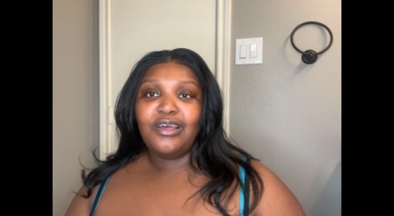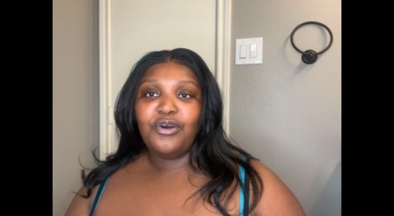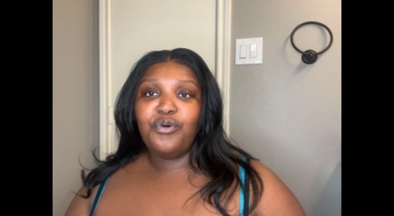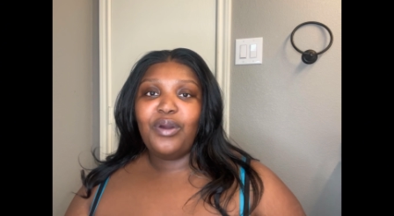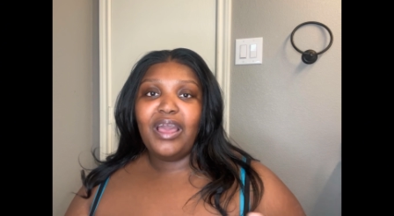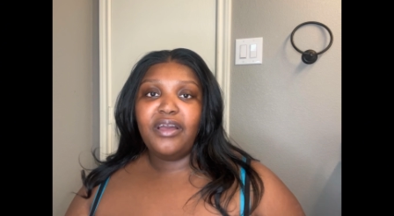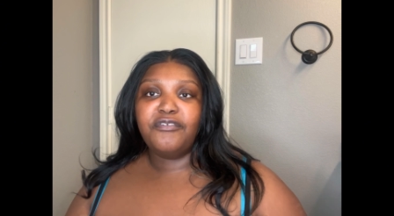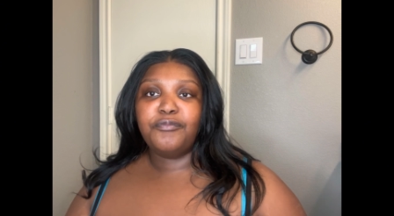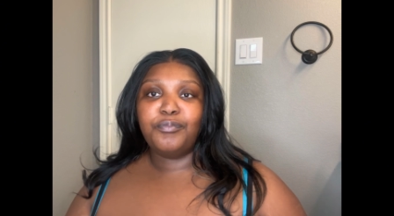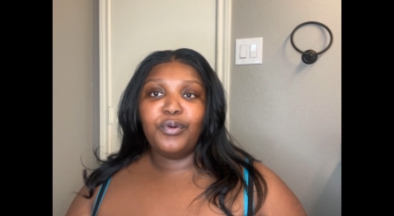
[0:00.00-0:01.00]
who
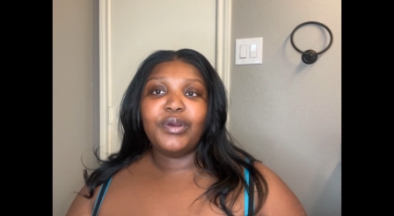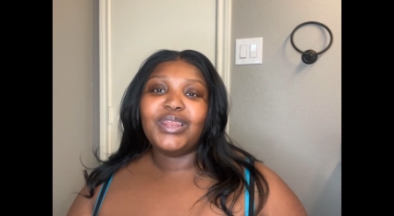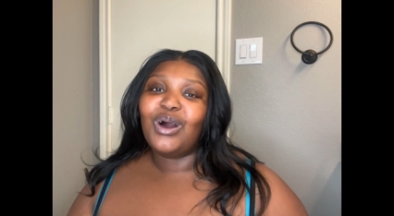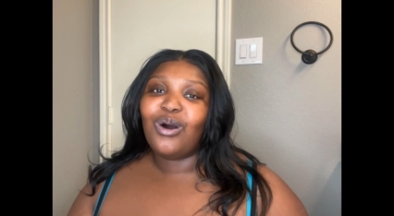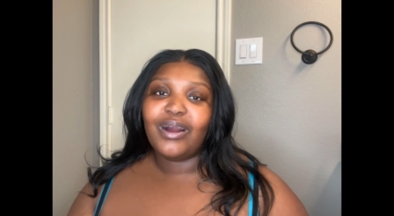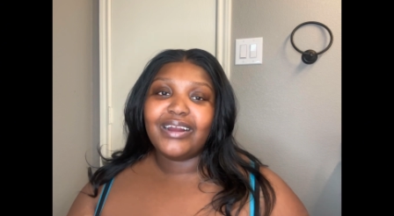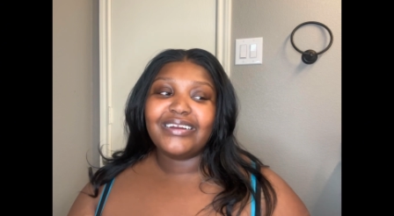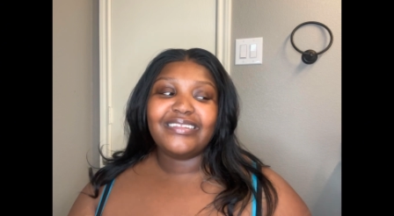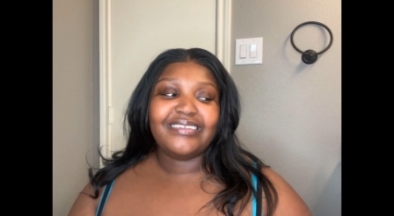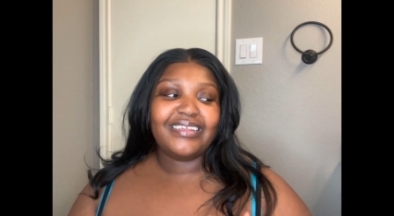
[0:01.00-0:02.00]
have broken
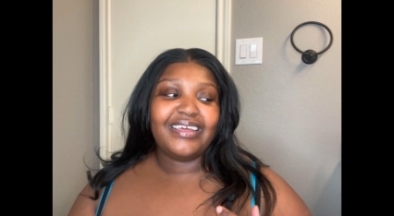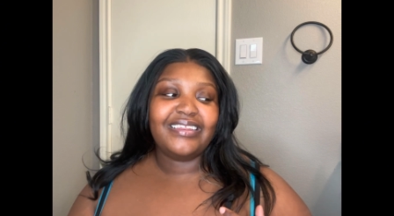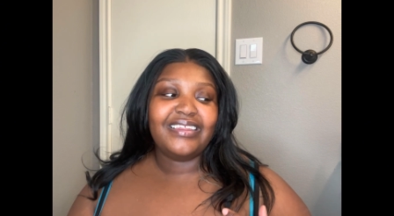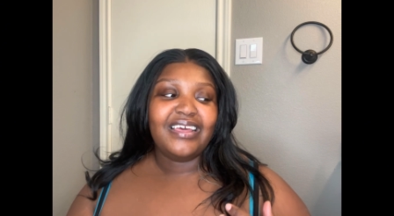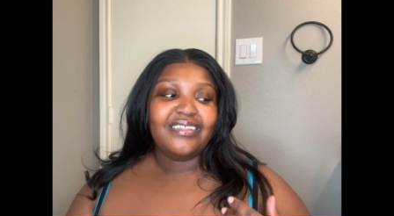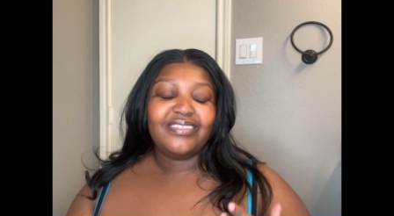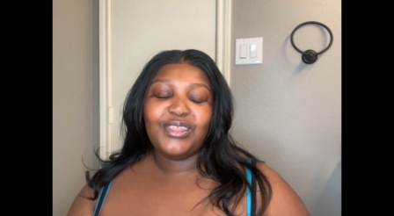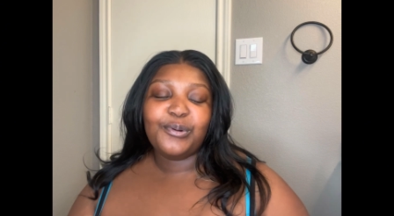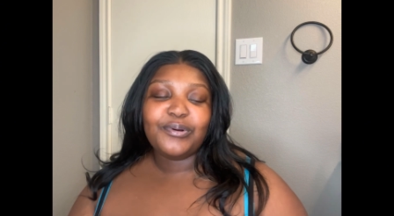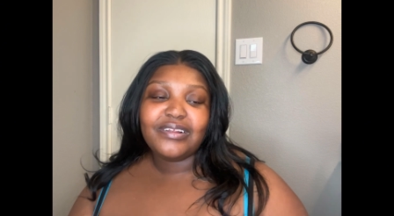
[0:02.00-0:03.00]
hearts and
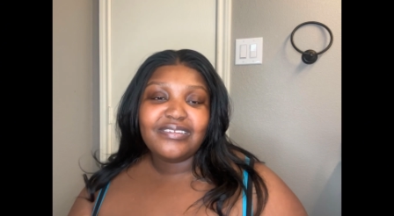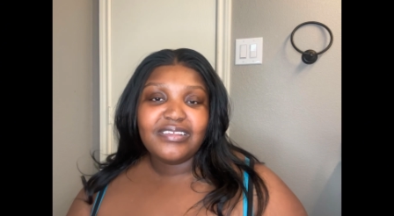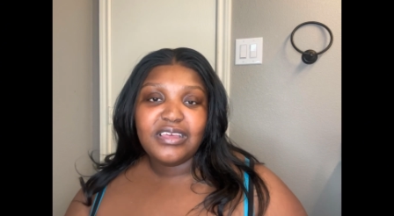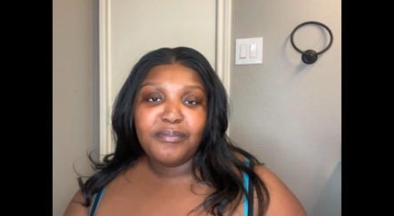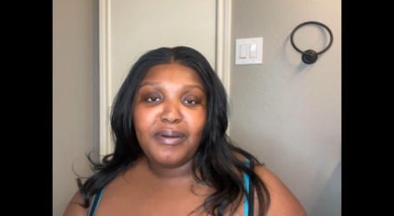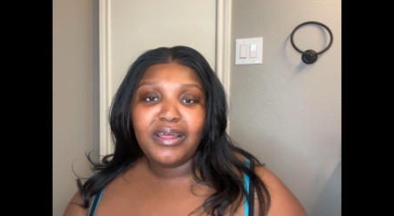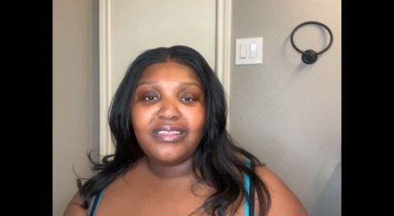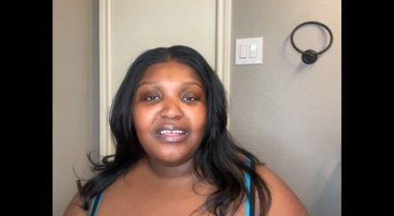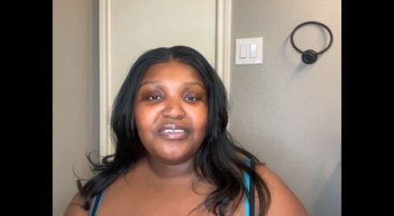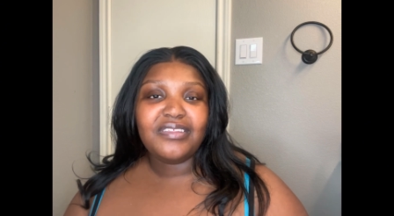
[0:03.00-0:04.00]
they want to sing about
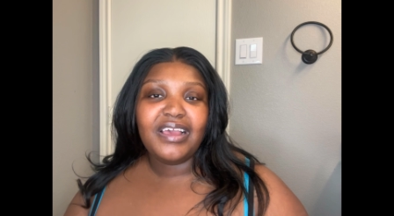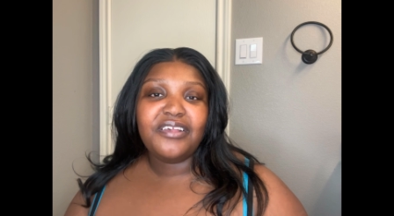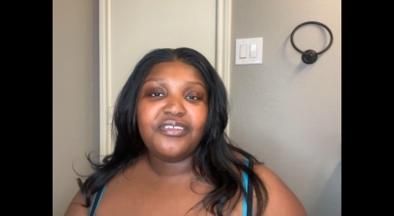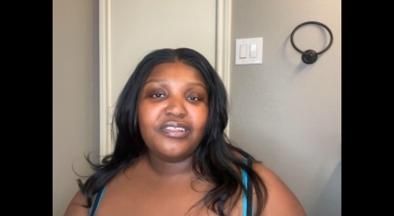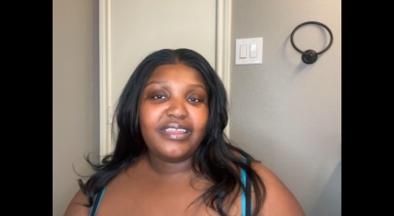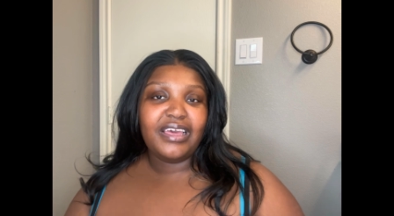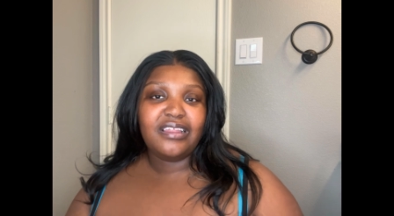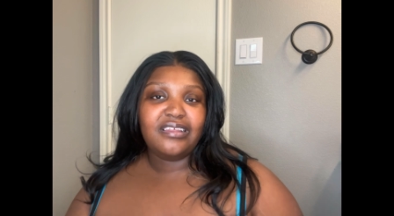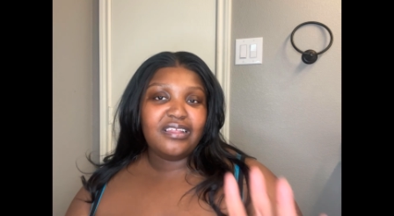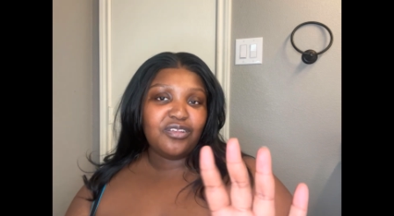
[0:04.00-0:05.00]
it. That's nice and
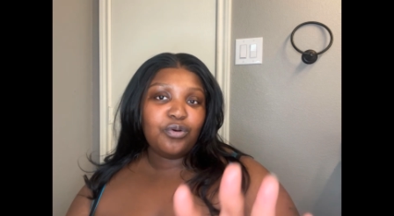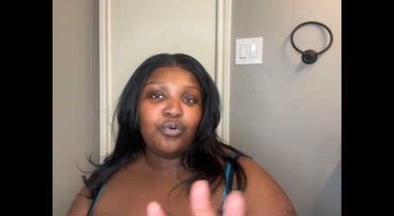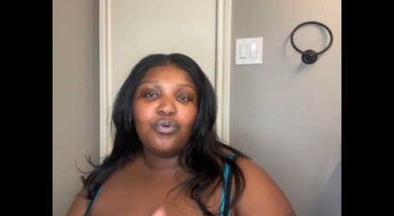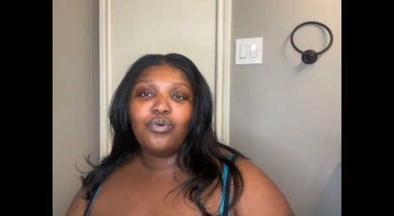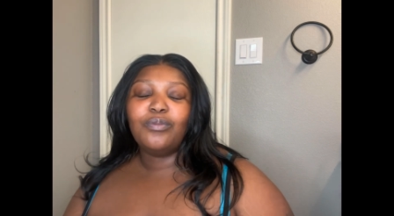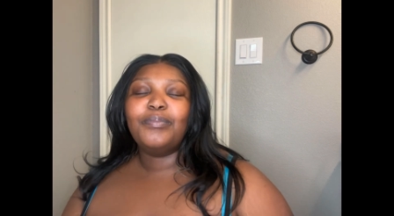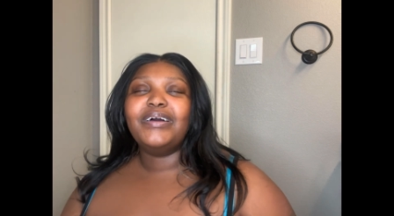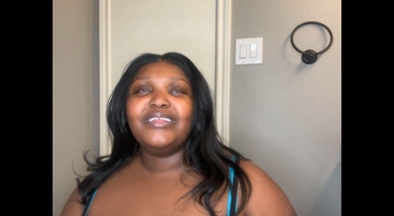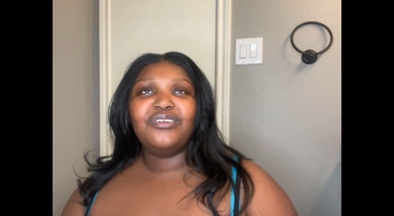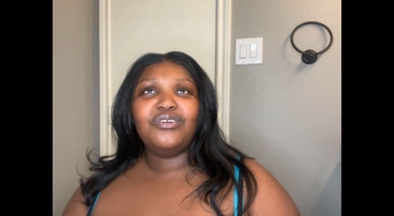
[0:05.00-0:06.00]
dandy, that's cool,
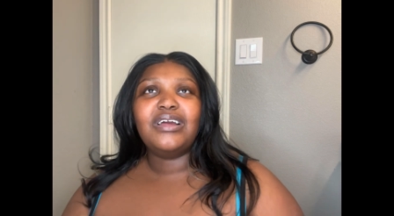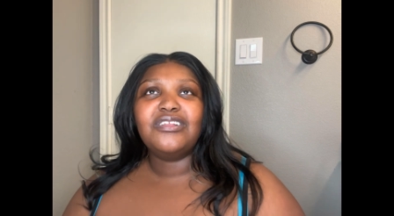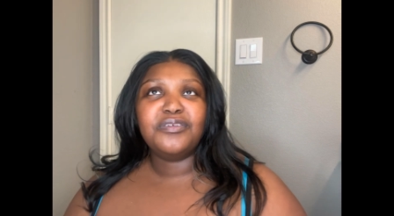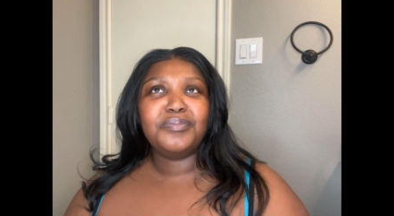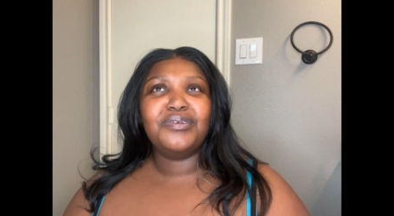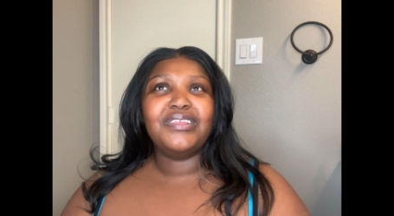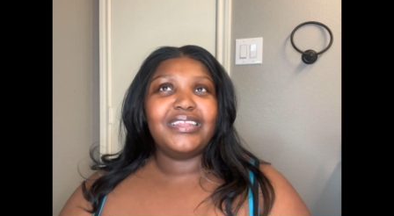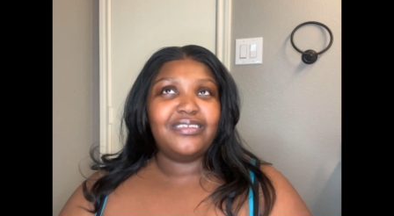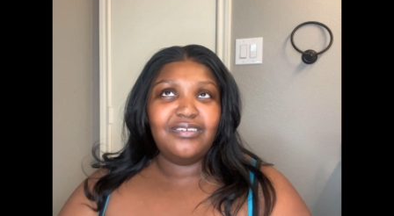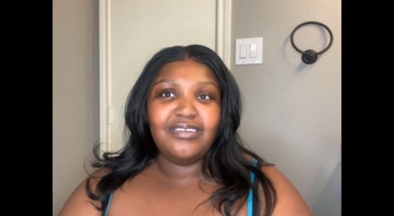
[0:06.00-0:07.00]
but you're not supposed to
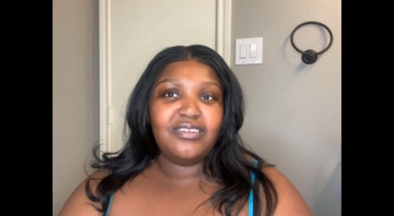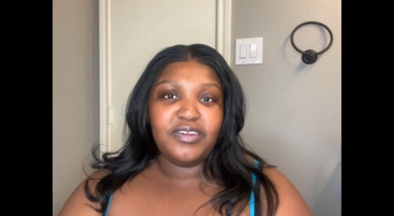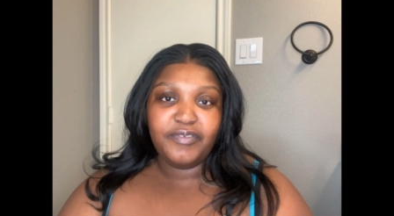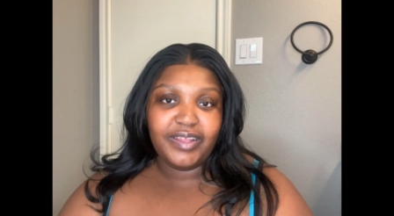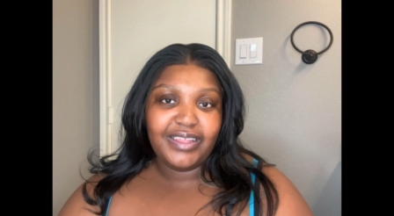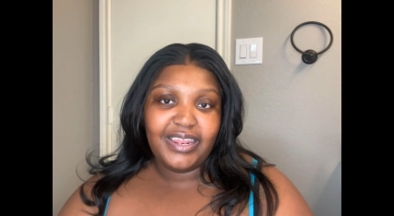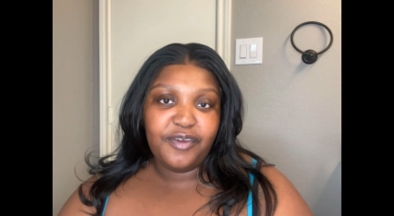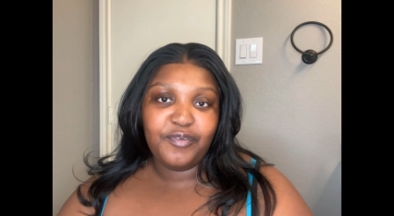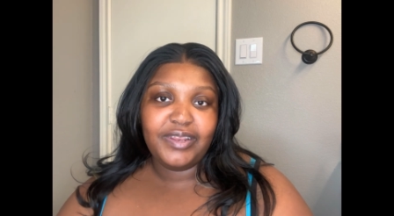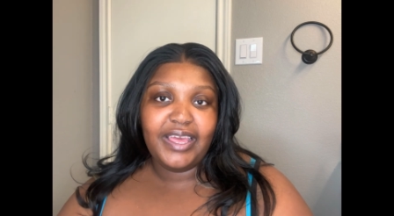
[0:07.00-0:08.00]
listen to stuff like that
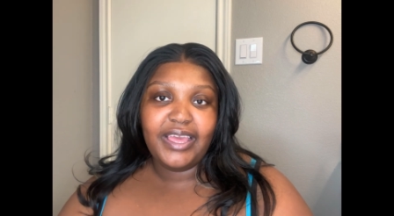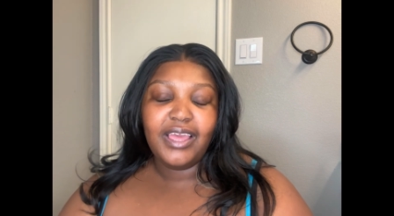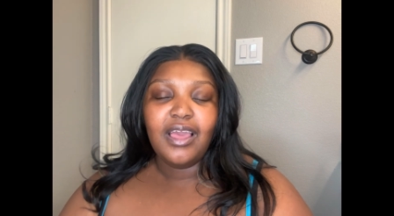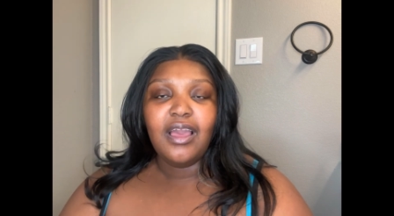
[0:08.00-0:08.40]
every day.